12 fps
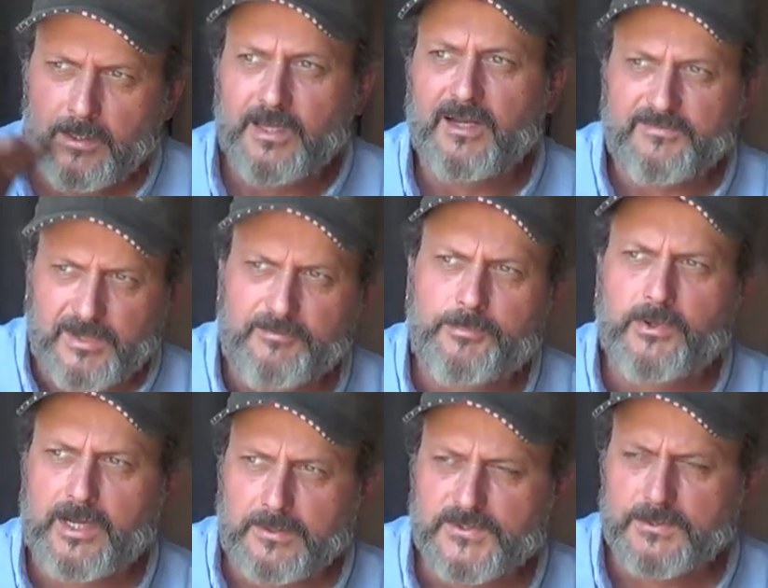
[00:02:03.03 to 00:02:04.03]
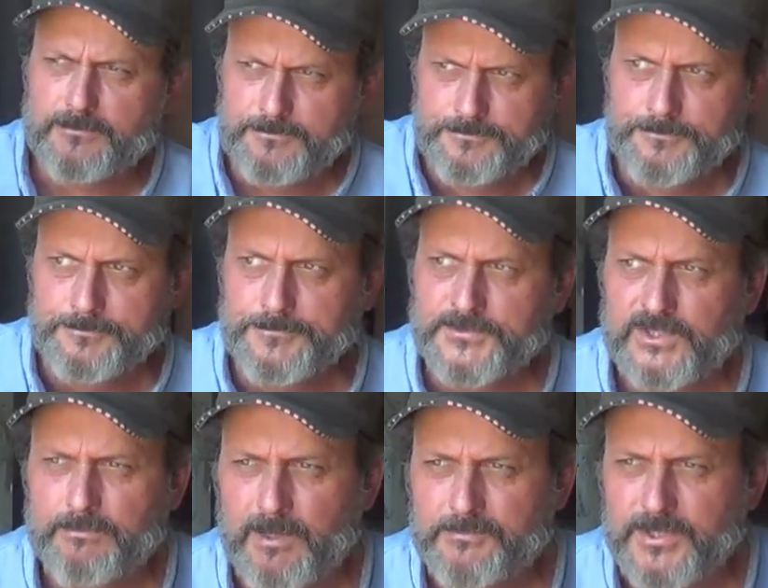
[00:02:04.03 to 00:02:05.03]
I've put out some
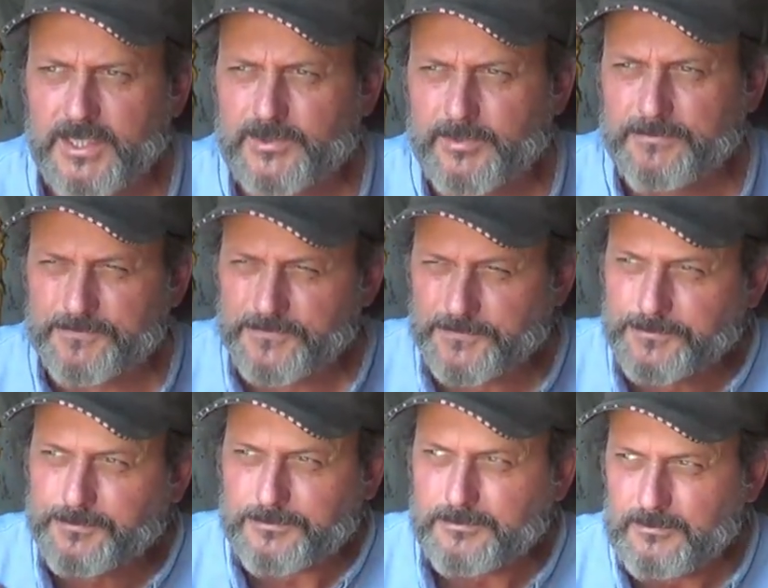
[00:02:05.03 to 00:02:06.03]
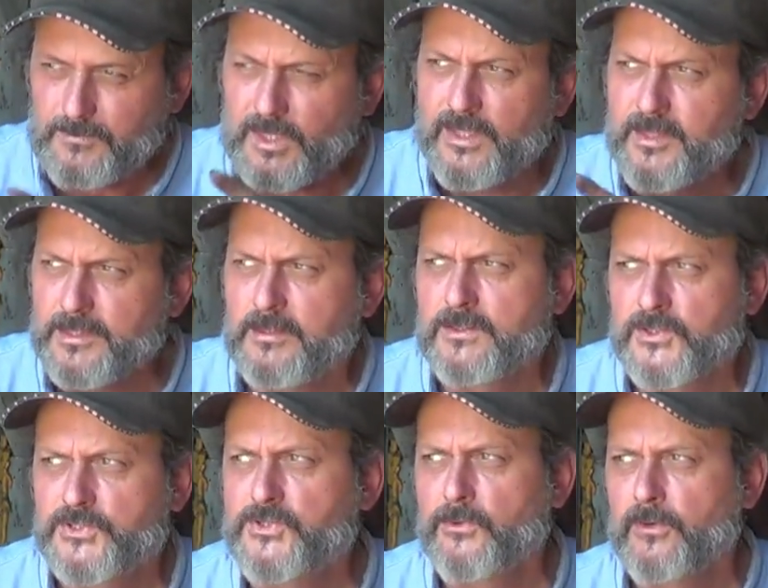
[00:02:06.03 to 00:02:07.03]
some updates, but I think there's a
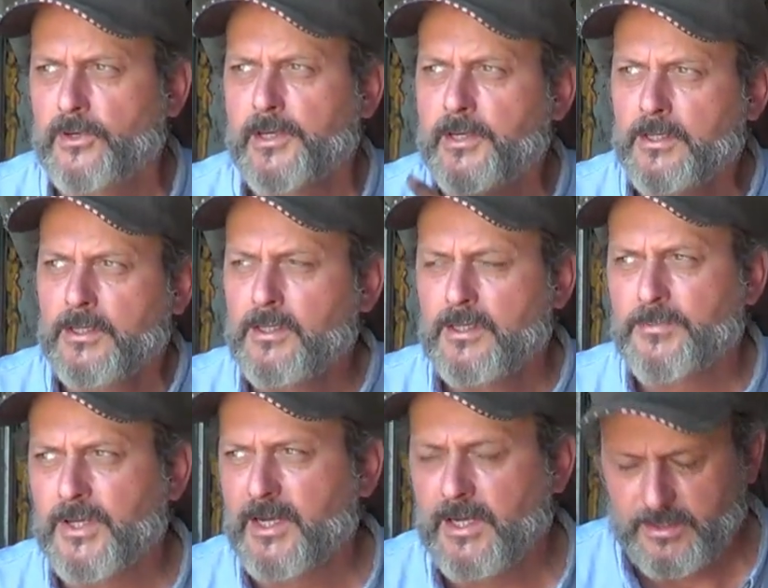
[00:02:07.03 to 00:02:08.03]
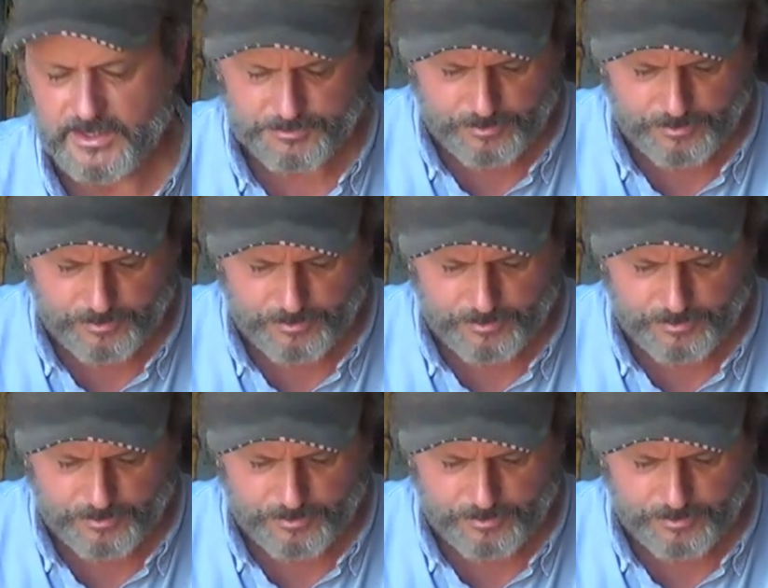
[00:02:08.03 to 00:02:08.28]
story behind this